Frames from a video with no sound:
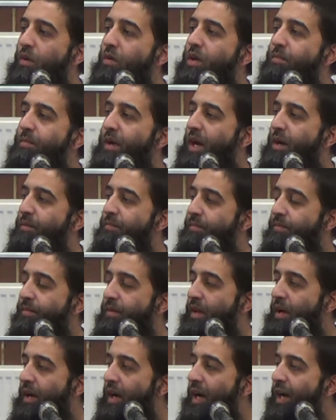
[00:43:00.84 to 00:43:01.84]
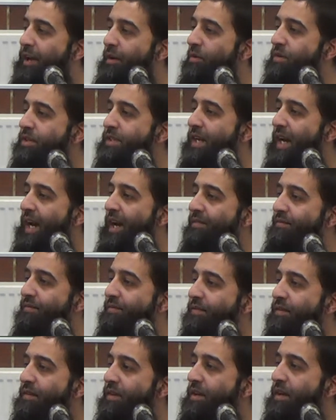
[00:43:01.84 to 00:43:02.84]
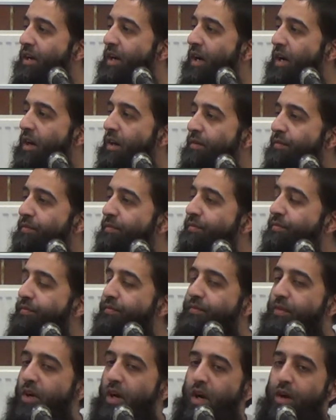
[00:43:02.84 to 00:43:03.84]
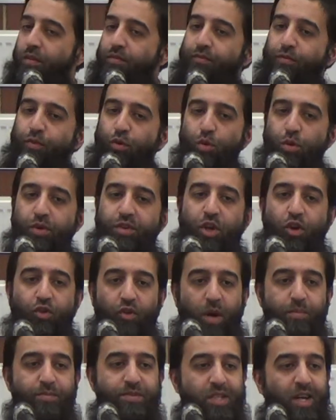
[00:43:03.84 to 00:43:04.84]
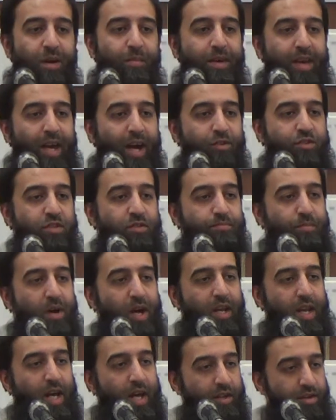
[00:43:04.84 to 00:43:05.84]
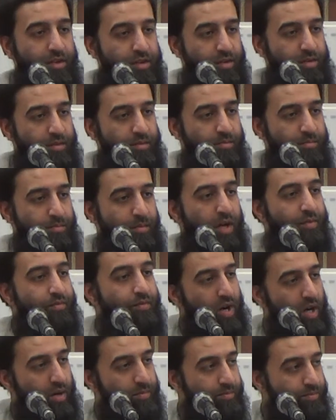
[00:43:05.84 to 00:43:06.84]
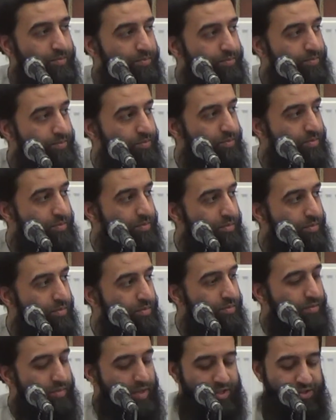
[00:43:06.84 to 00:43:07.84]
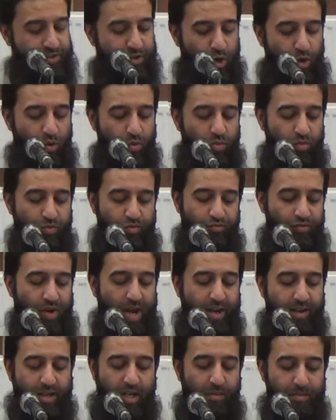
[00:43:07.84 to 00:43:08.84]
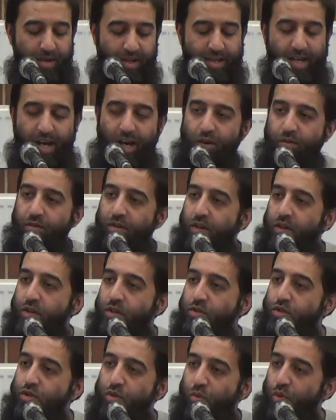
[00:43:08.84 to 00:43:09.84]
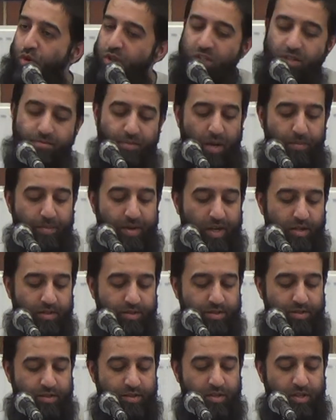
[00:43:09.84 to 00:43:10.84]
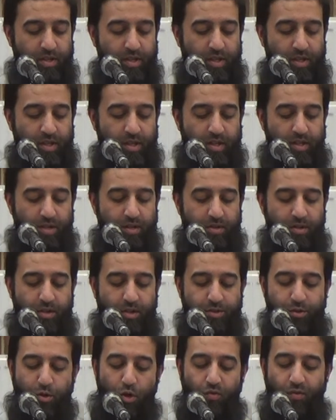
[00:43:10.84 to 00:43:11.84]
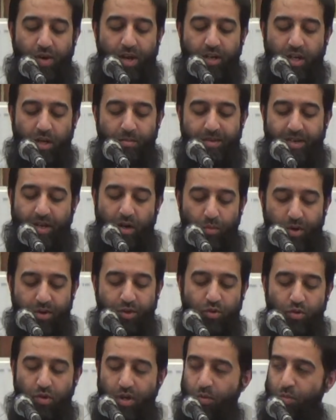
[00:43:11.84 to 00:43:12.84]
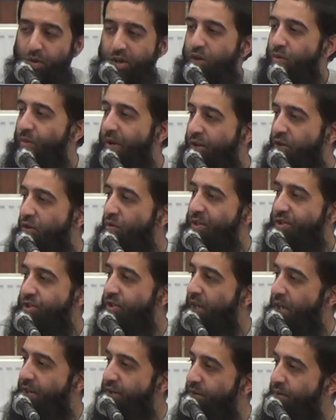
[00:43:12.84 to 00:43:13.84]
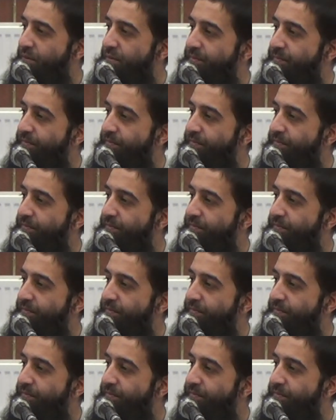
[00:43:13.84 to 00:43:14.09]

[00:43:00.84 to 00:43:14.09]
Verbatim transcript: oh Imam, I don't have uh, uh, food, crops coming out of my land, my farm. There's no rain coming down to water my plants. There's no rain coming down. What do I, what do, I do? What should I do?